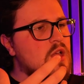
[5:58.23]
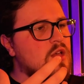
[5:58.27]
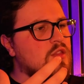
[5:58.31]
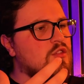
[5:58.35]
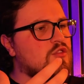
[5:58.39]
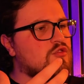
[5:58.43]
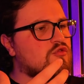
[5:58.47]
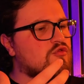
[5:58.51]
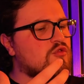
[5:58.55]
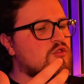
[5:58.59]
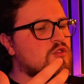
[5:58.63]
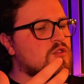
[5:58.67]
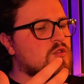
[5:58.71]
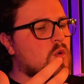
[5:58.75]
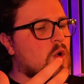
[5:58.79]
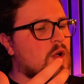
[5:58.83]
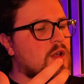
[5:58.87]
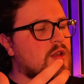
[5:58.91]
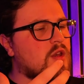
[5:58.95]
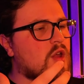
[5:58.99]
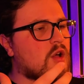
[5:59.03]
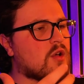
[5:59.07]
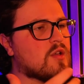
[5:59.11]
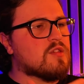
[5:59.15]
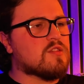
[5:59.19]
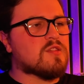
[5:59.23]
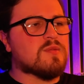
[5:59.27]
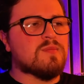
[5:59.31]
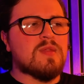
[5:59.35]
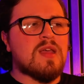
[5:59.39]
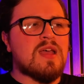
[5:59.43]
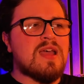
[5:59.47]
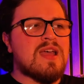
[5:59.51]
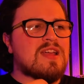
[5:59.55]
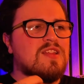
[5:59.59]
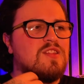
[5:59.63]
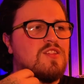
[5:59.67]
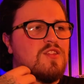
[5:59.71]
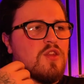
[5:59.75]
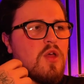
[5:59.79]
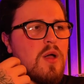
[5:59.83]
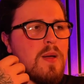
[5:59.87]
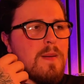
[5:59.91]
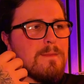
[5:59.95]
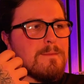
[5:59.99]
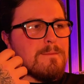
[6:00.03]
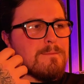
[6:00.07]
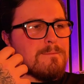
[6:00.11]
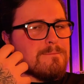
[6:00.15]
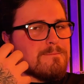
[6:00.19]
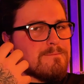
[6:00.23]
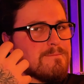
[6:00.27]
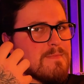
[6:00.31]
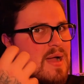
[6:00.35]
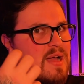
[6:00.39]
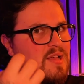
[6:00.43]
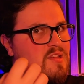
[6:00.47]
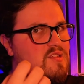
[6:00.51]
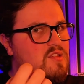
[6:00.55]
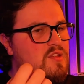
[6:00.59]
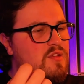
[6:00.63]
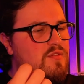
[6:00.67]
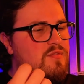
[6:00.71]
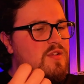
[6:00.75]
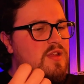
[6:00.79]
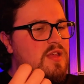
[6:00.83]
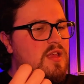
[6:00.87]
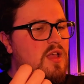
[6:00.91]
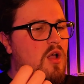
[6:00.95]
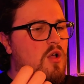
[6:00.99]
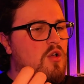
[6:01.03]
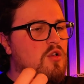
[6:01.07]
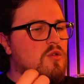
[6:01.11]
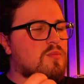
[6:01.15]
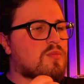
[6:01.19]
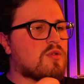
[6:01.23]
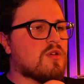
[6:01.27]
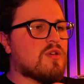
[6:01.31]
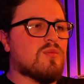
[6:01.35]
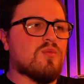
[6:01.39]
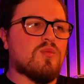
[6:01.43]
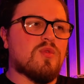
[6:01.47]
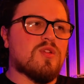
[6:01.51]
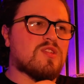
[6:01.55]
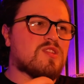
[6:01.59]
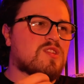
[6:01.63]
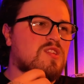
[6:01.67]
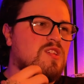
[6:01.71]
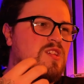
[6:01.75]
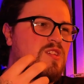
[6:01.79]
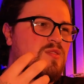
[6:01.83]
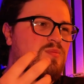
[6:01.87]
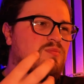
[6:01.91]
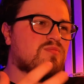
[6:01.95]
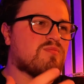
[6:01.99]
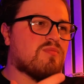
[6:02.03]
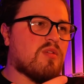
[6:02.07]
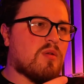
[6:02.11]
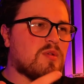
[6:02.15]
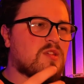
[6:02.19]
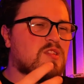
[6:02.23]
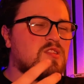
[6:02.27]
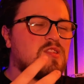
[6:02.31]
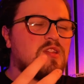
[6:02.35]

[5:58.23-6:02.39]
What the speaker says: The draw is quite nice. It's not massively open, which is probably